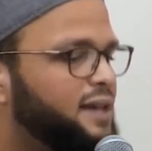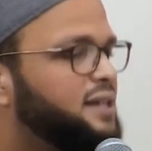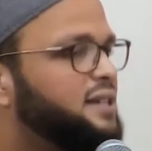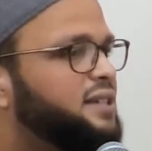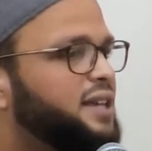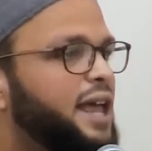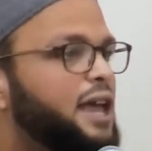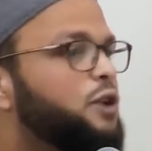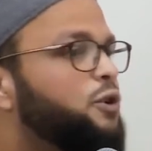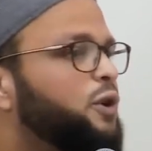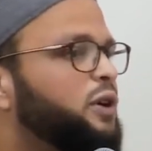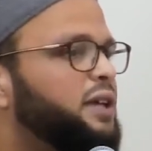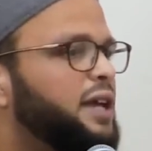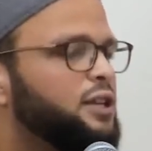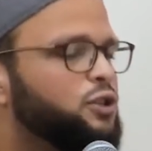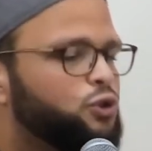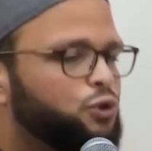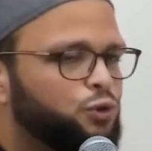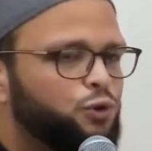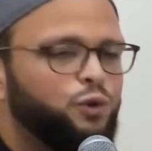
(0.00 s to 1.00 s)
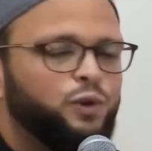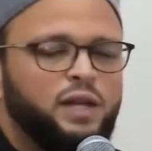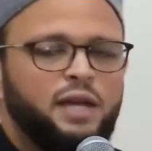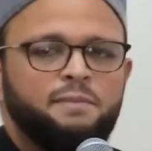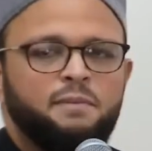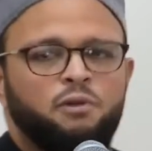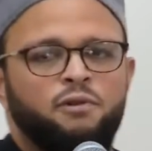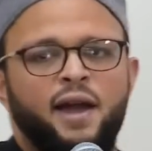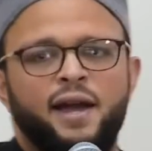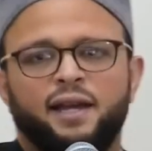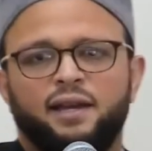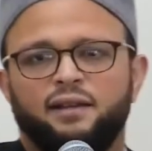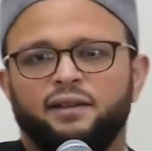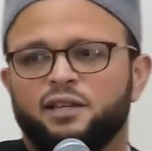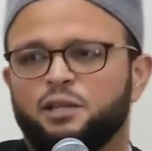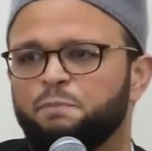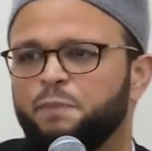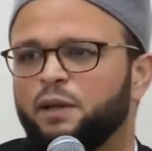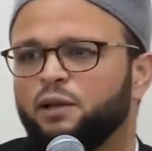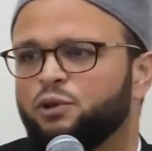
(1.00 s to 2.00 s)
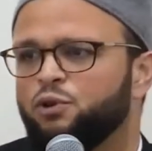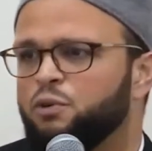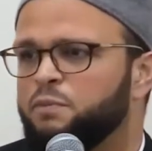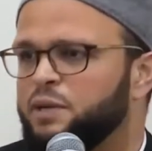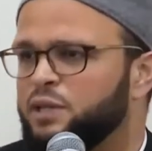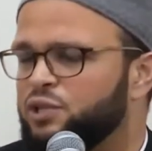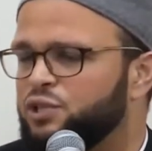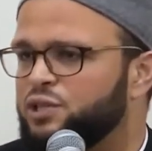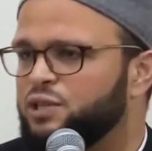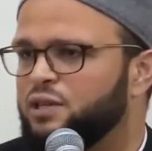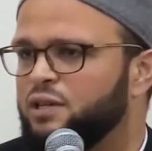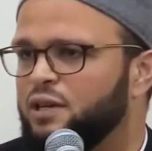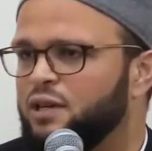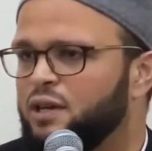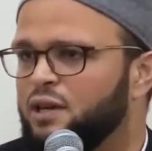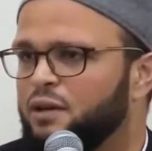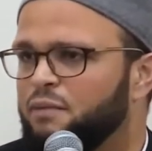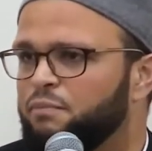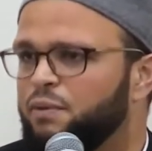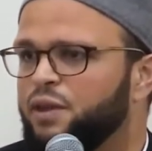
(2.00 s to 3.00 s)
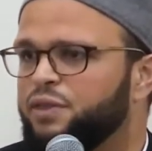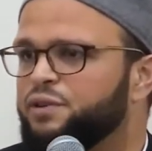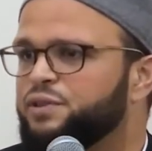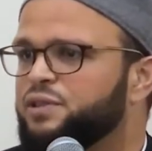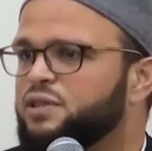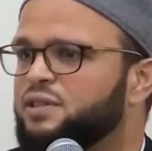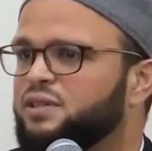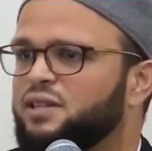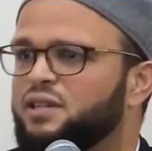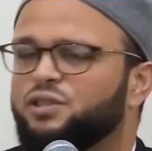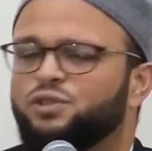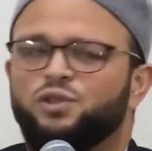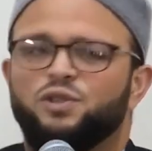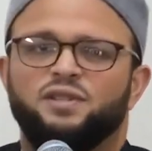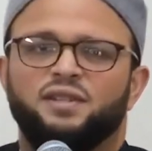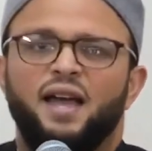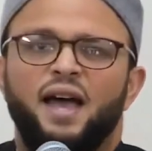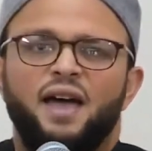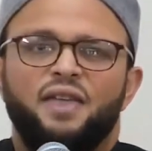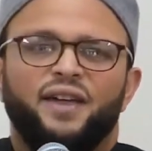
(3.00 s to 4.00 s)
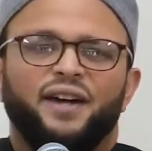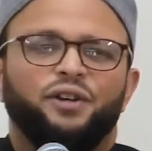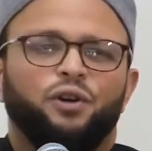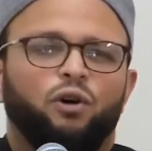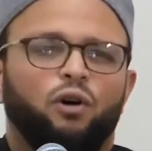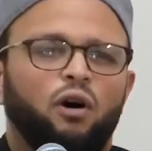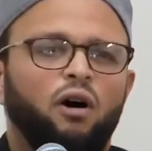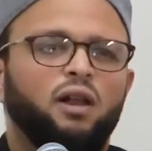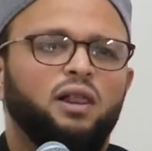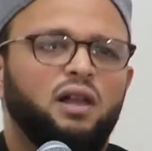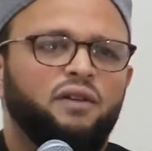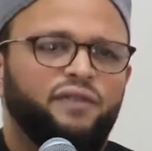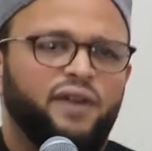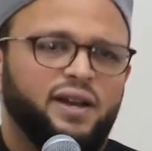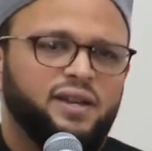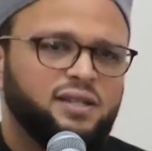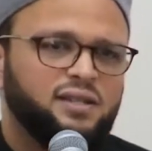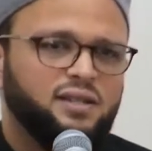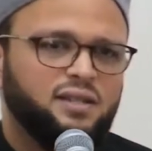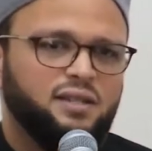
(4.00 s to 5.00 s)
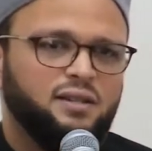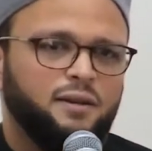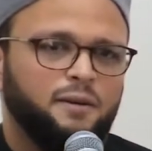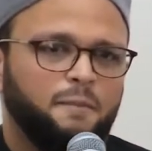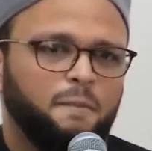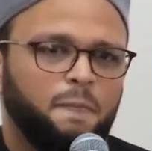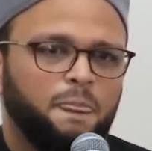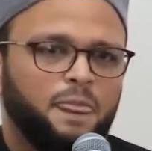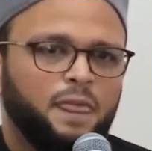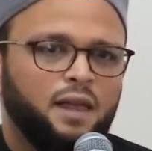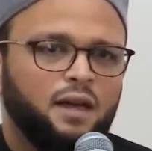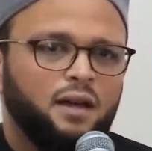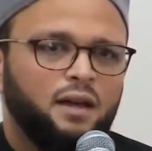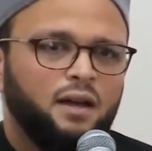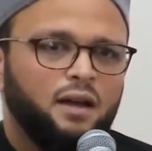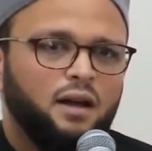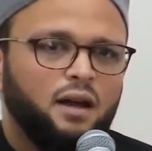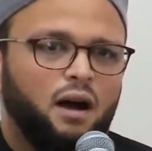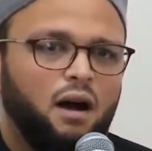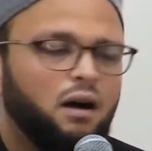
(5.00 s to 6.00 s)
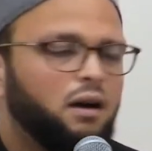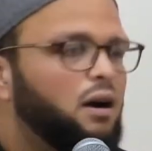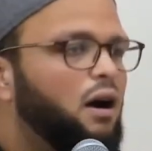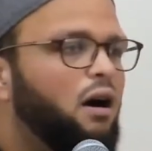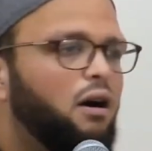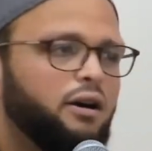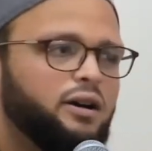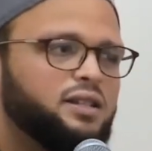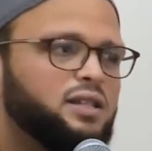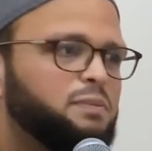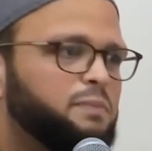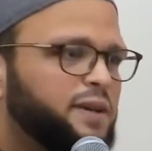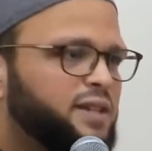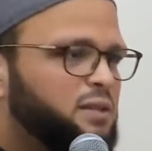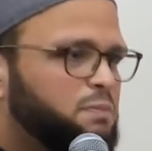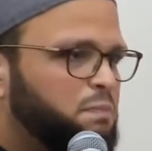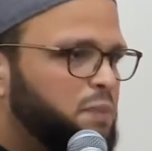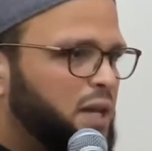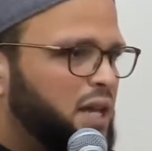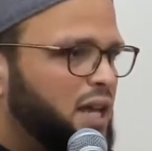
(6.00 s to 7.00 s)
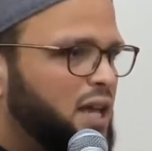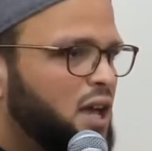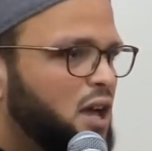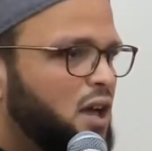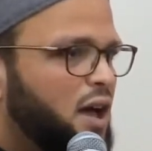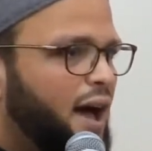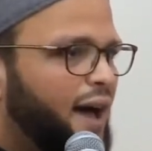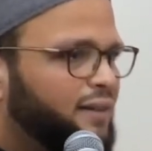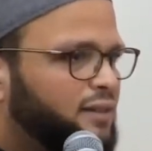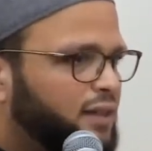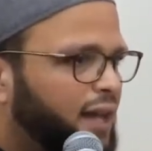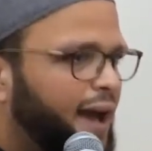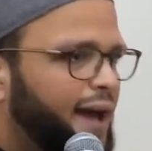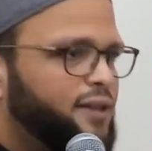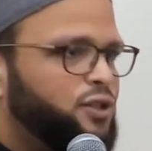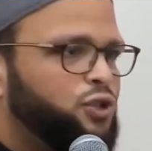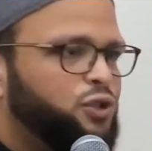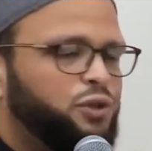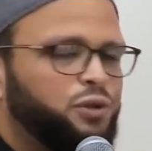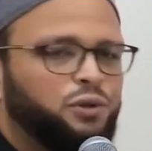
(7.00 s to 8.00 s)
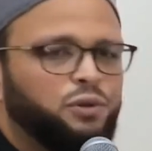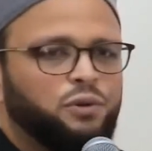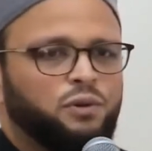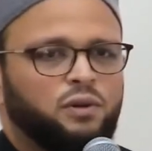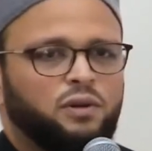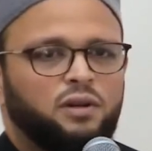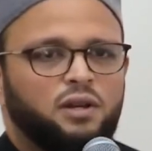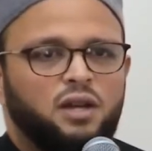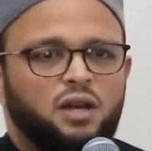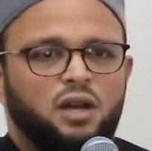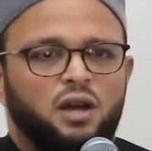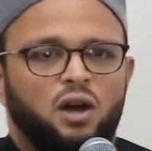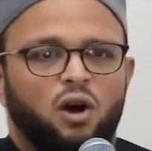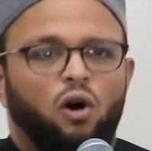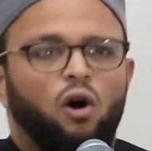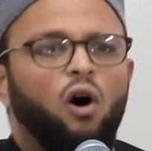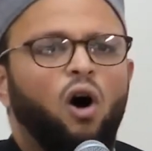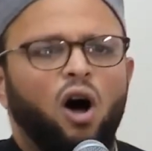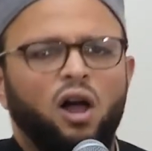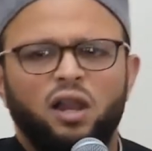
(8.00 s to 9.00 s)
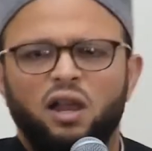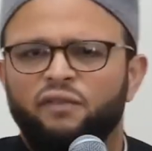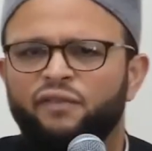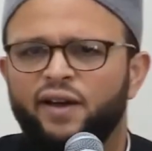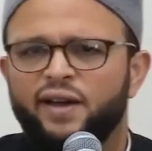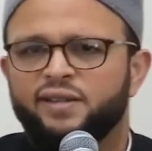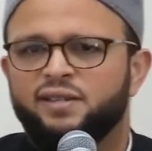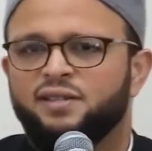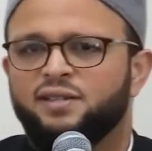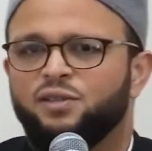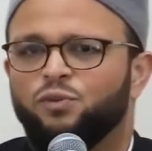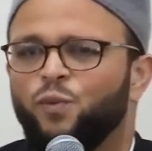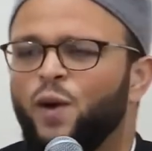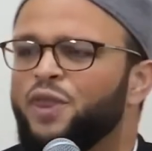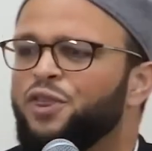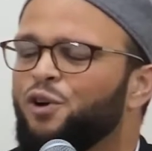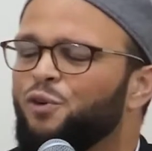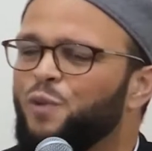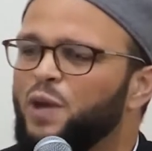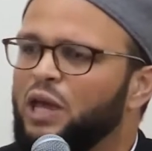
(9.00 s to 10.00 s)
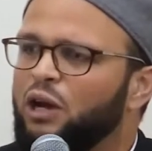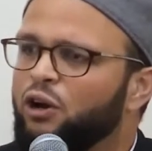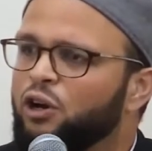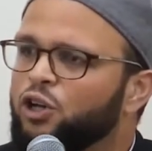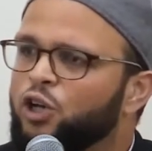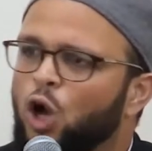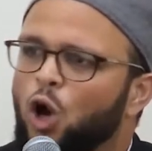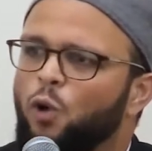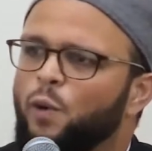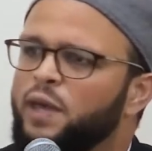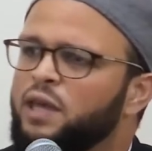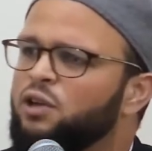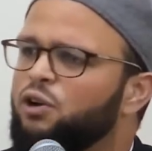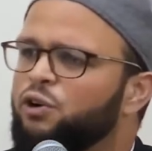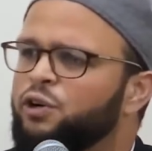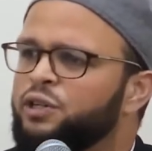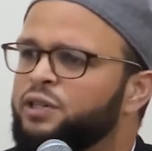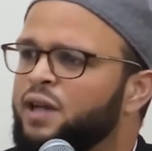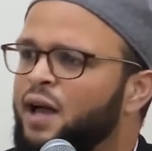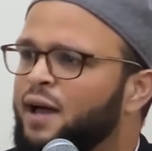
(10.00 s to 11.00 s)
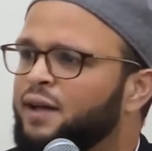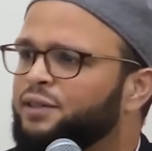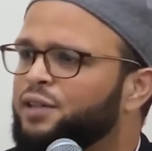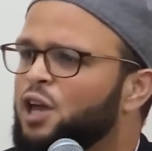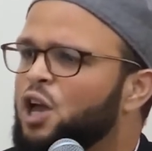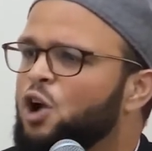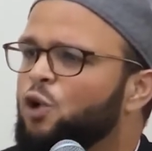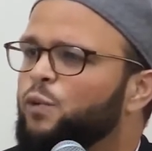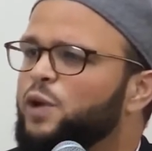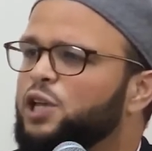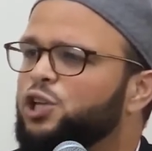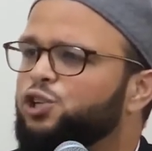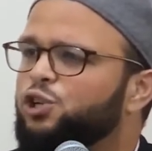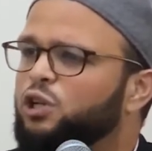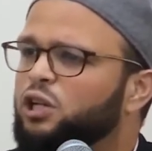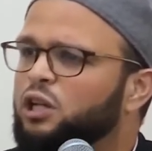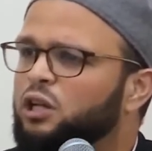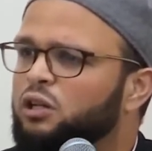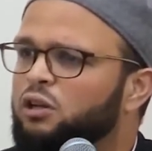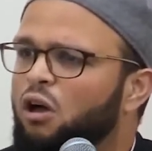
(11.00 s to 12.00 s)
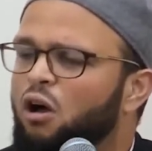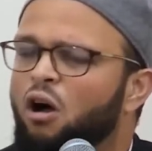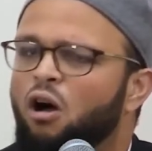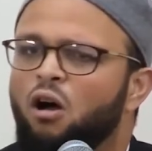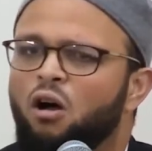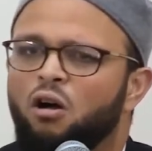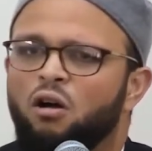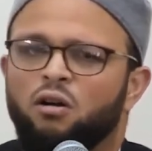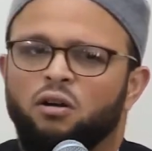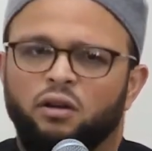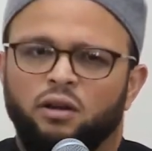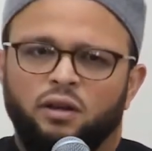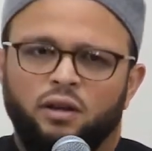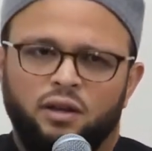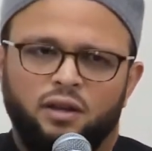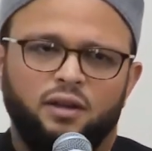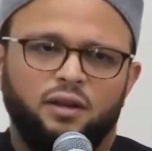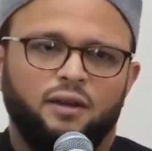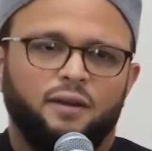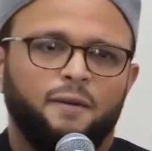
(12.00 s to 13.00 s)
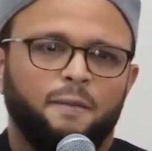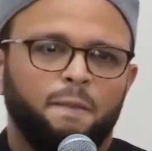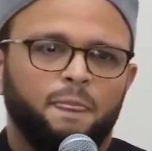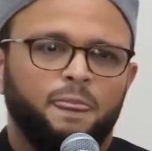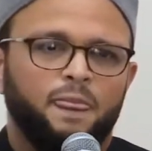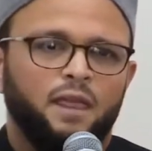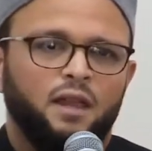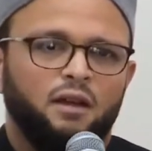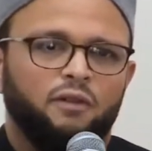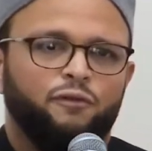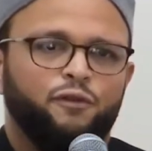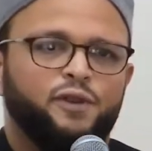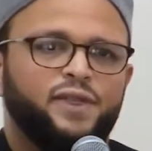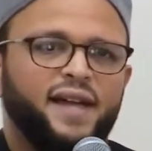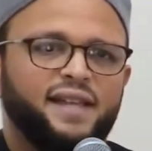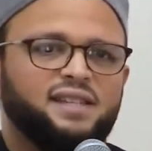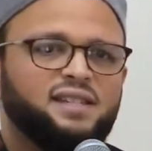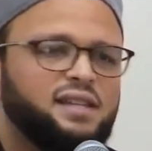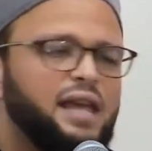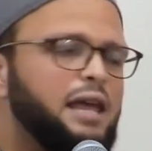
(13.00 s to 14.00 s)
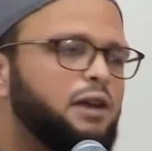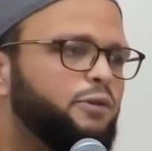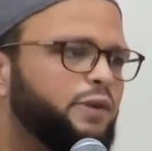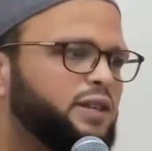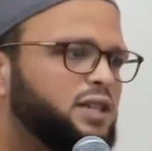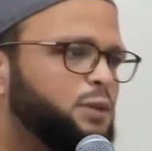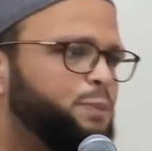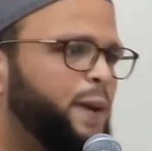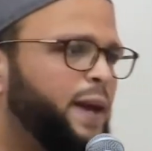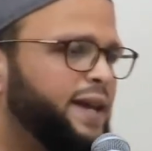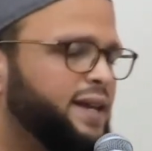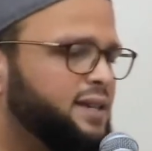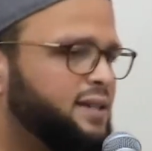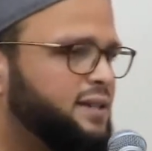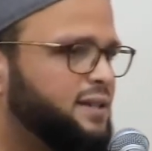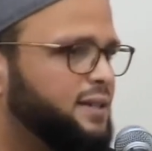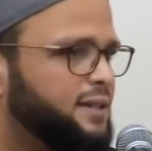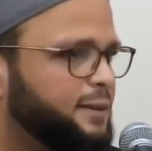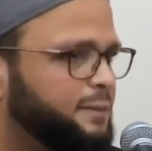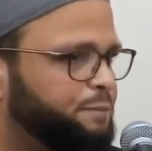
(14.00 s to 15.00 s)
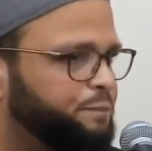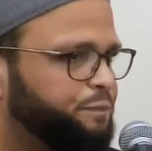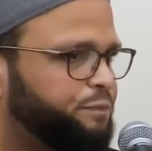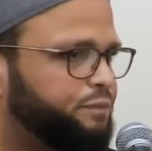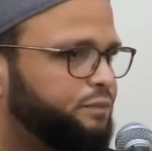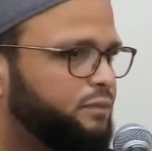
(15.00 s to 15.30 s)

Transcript: A sacred and truly miraculous pilgrimage. Brothers and sisters, that all of us, our hearts must be attached to all of us, whether we are going or not, we should long for that sacred space.